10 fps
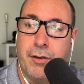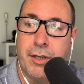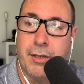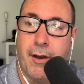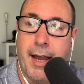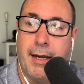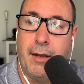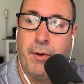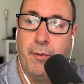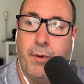
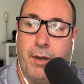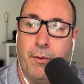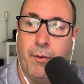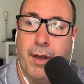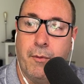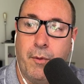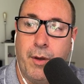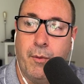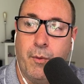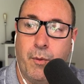society, we
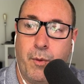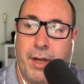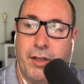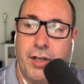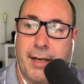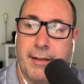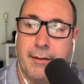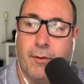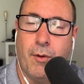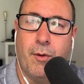inject,
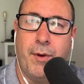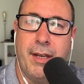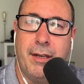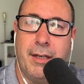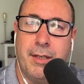or we